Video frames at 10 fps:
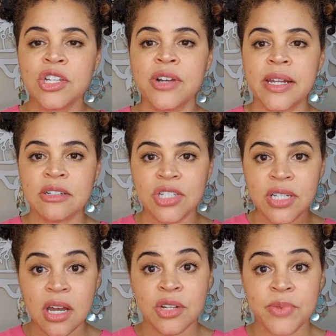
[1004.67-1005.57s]
your
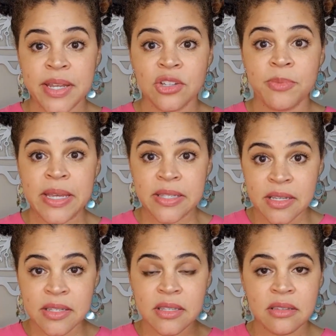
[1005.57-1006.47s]
energy on a regular
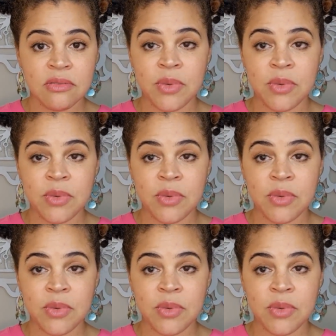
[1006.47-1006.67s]
basis,